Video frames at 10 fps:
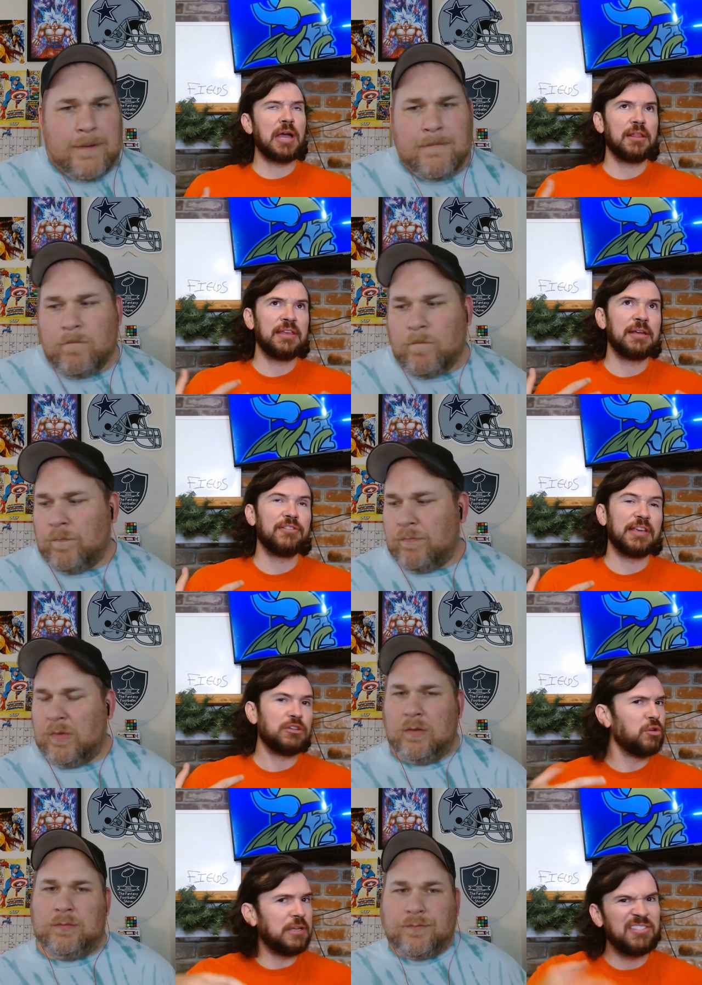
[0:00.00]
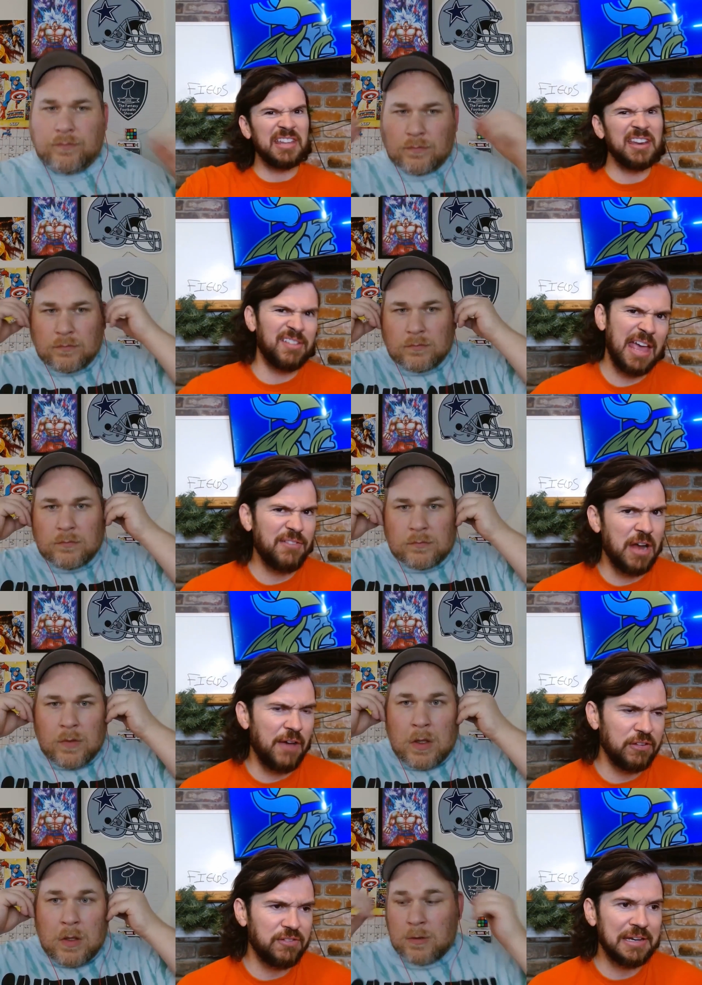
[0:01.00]
Speaker 1: kind of thinking I was like, dude, he doesn't have an
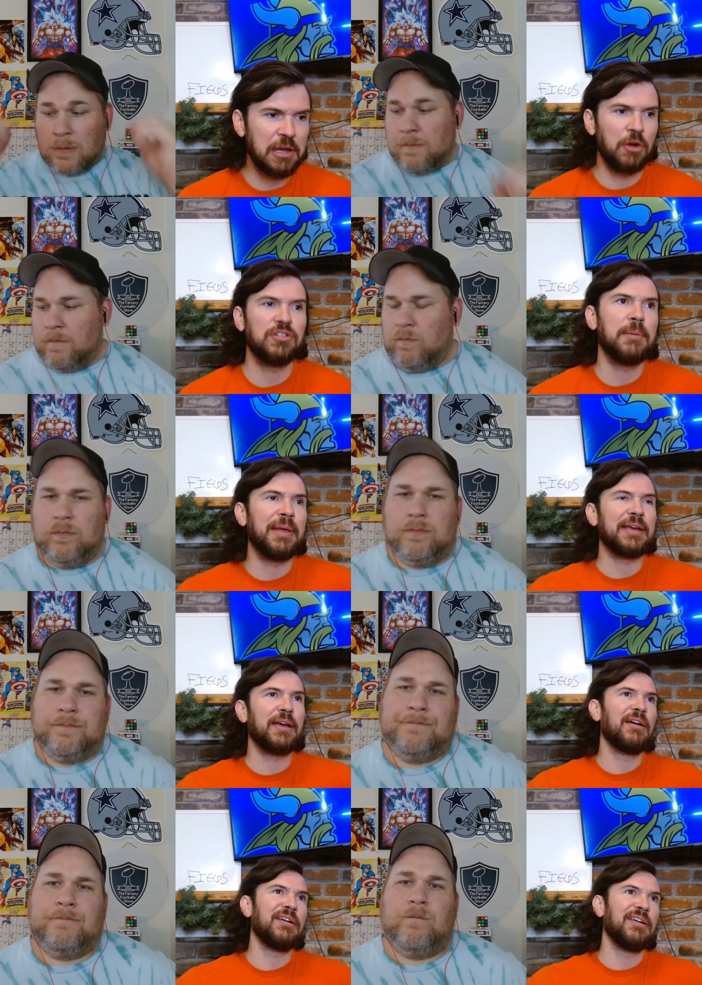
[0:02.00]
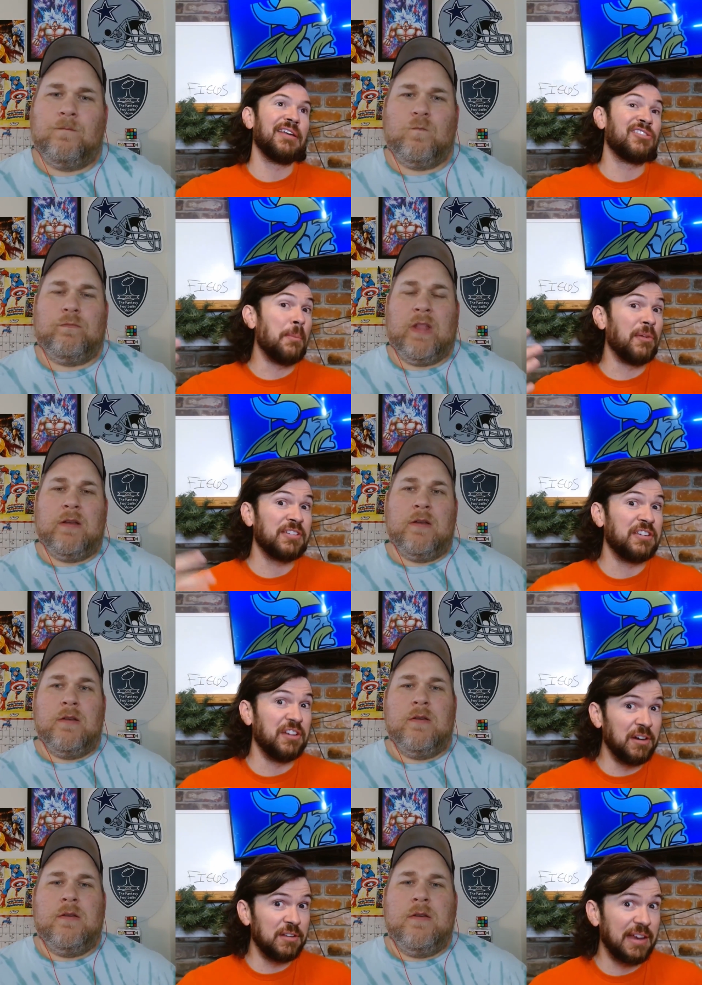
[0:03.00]
offensive head coach, and I'm like, it's almost
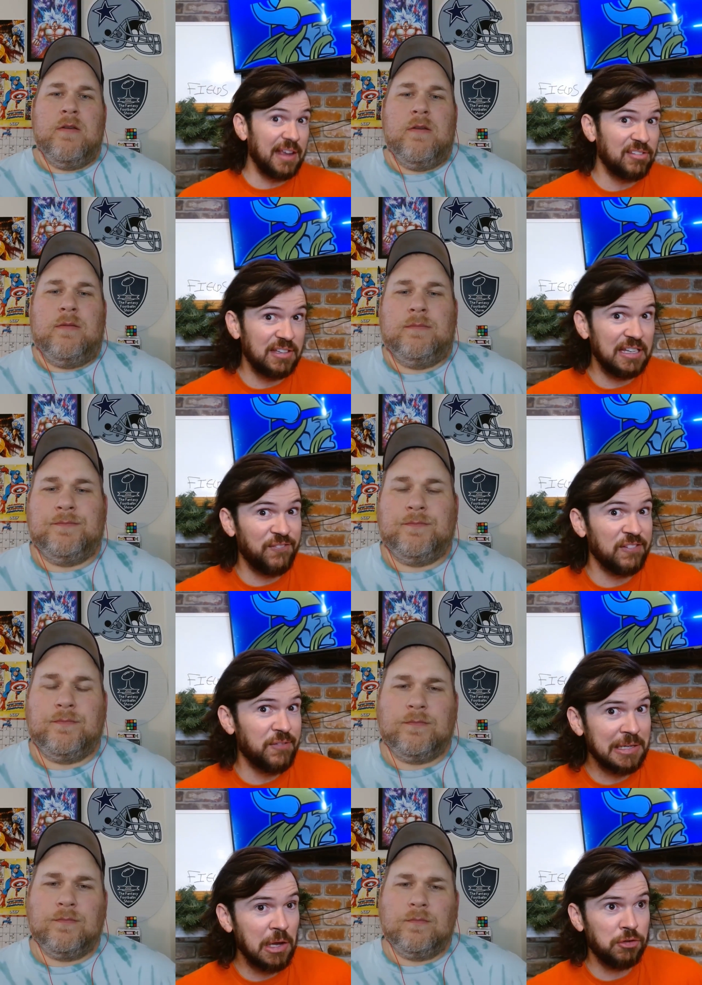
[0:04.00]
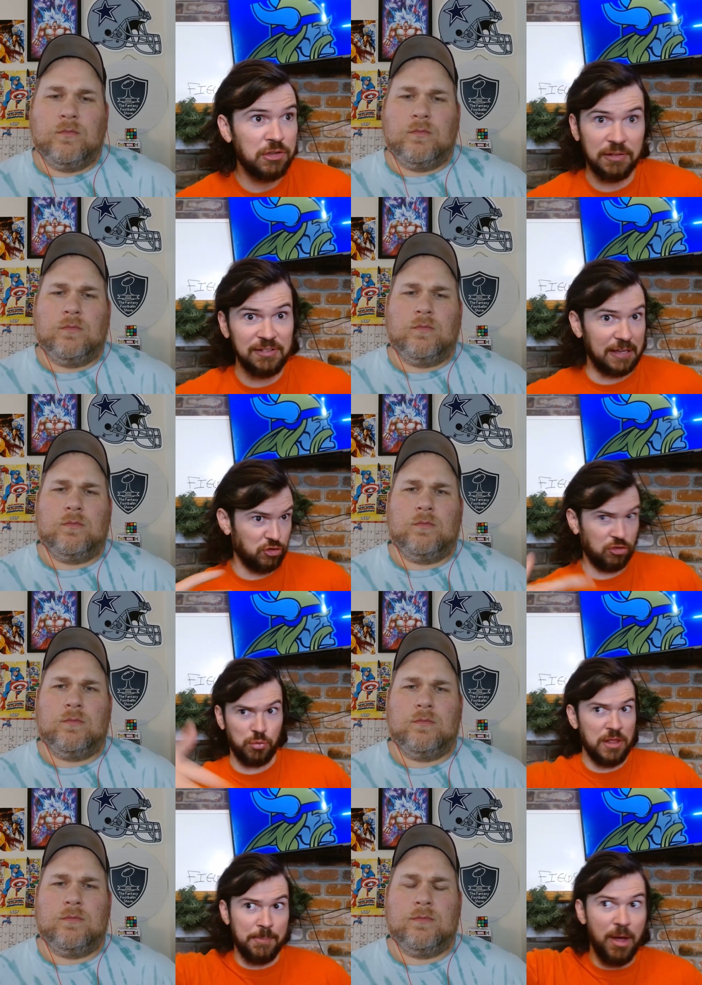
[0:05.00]
good that he has a defensive head coach because he's like,
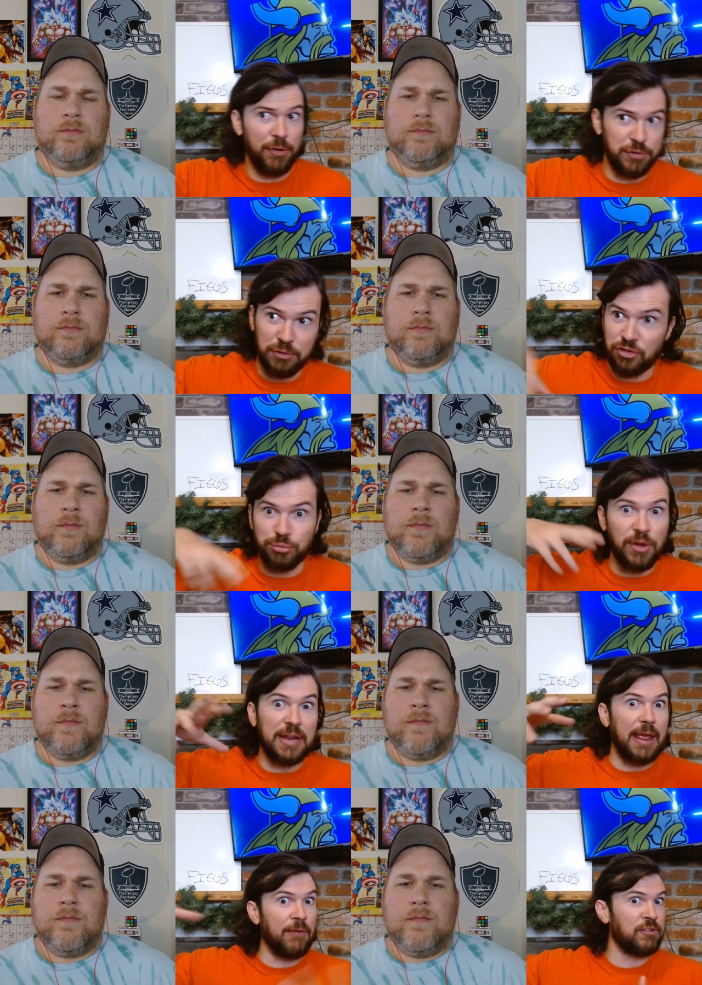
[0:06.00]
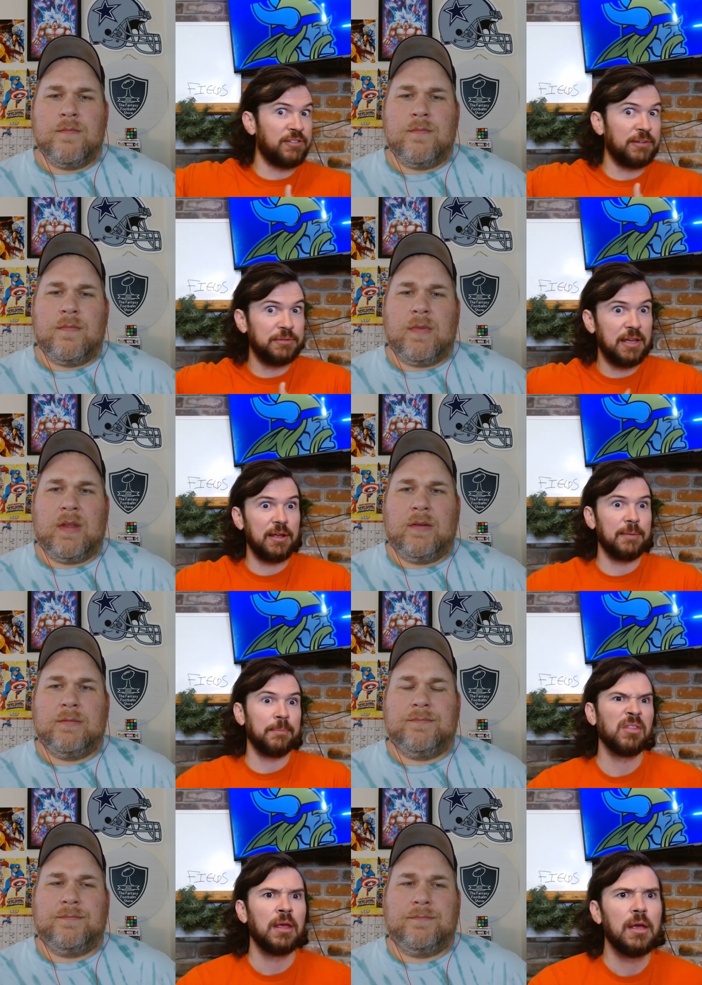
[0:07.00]
just run the ball, dude, just run it every single
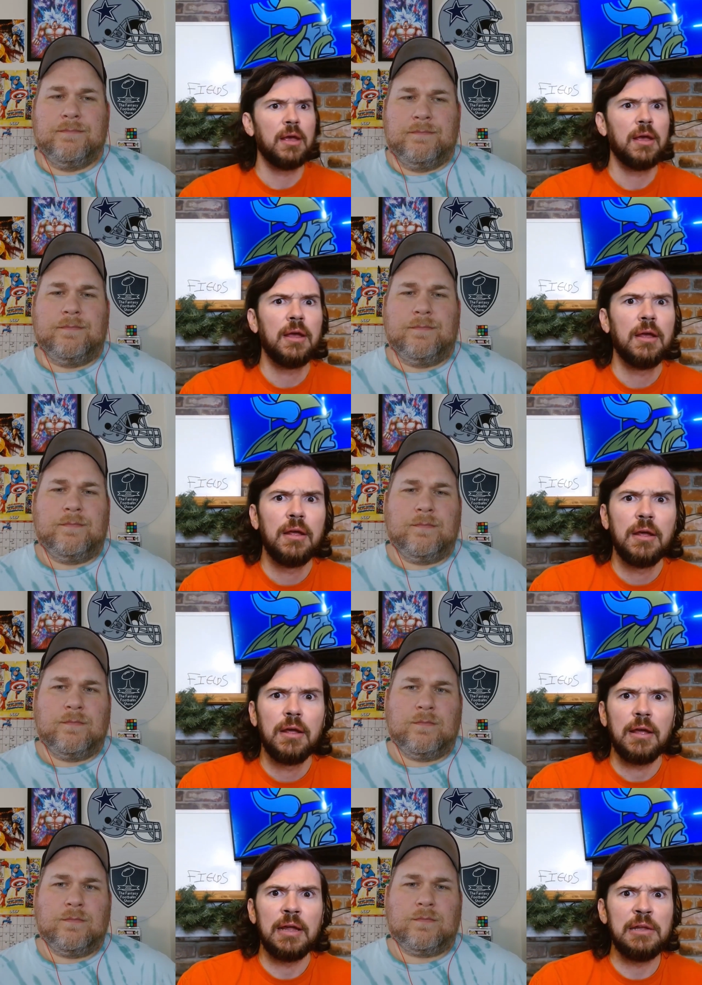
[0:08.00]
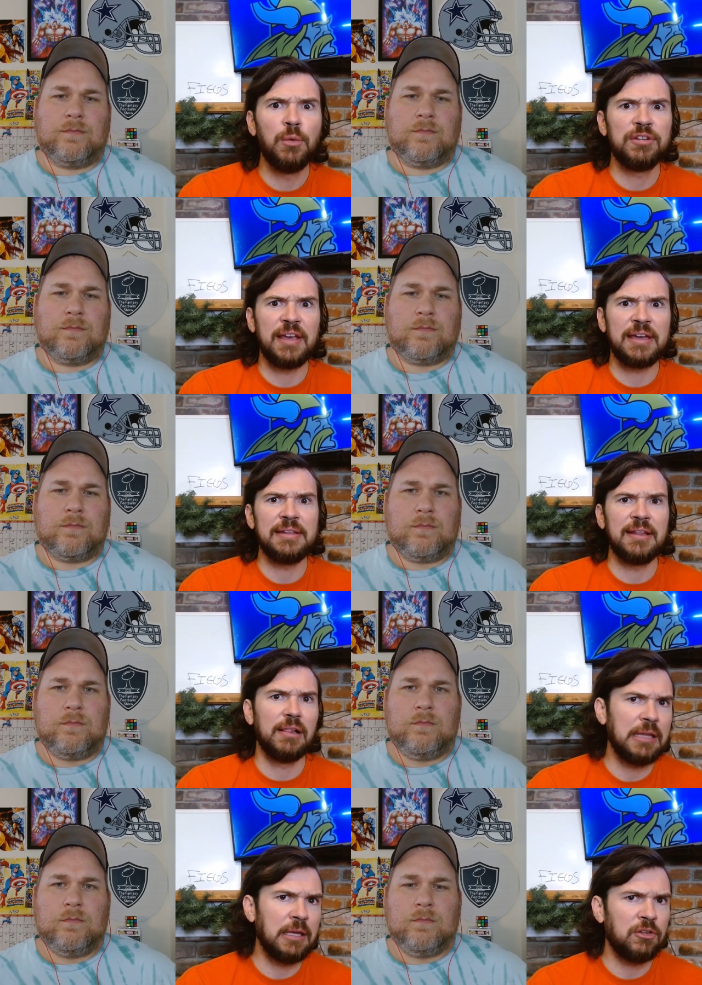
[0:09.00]
time. Mm-hmm. And he was second in the
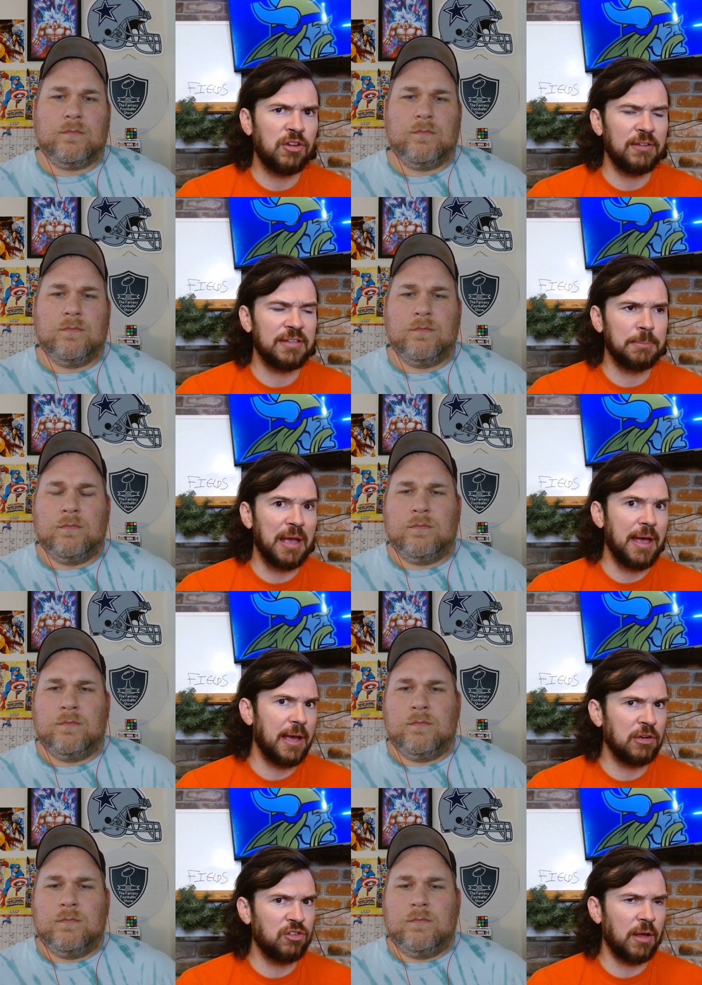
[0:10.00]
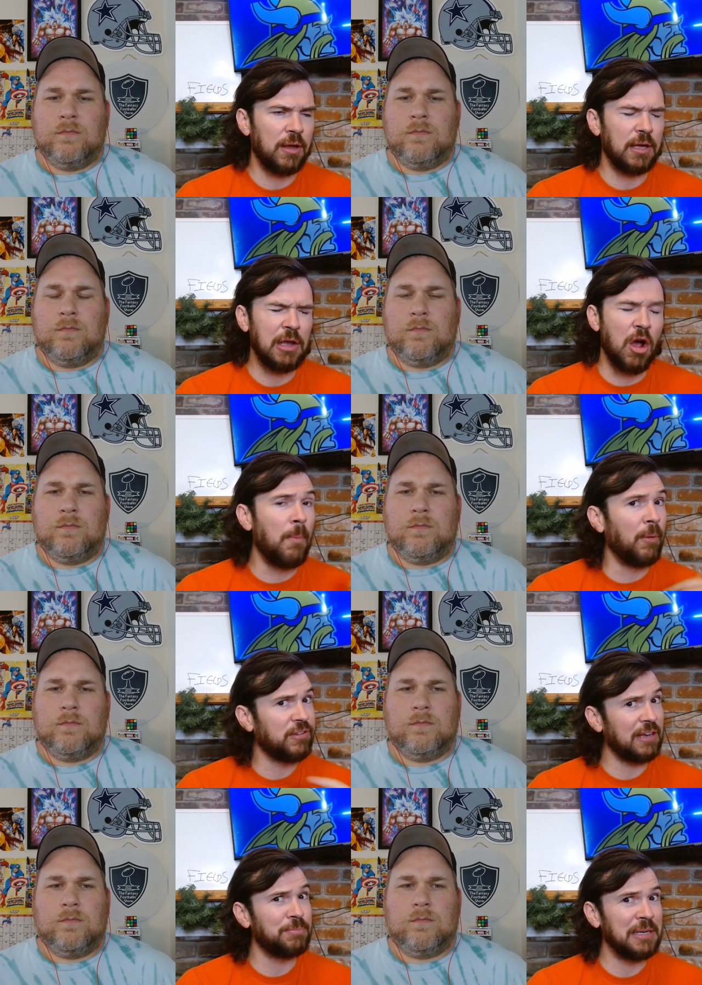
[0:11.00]
league, Jason, behind. Uh, he
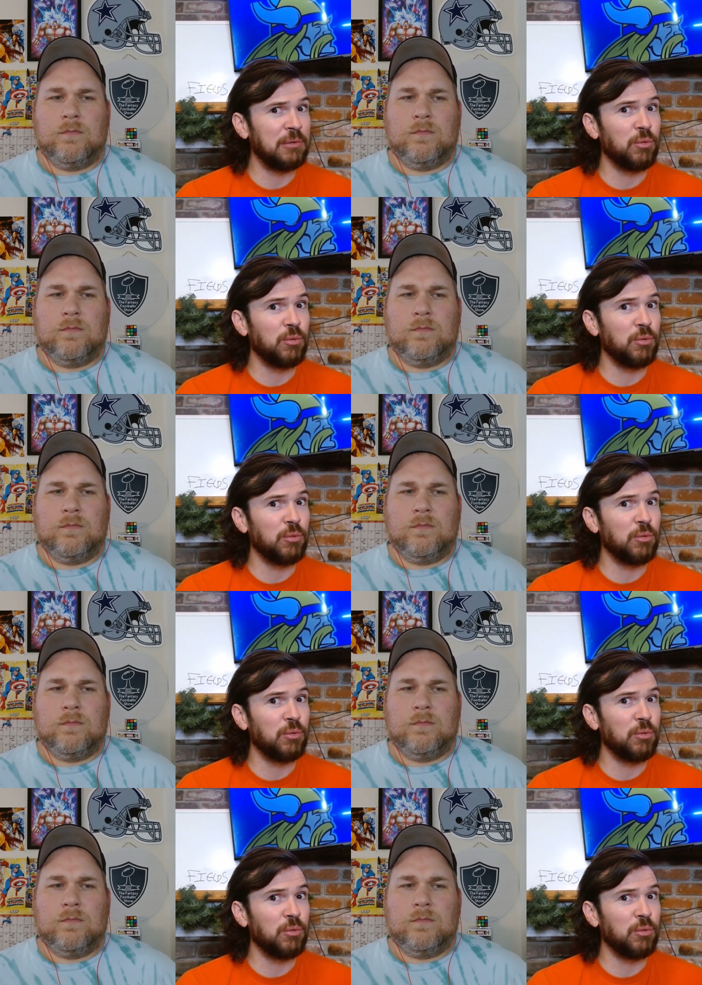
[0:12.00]
almost had as many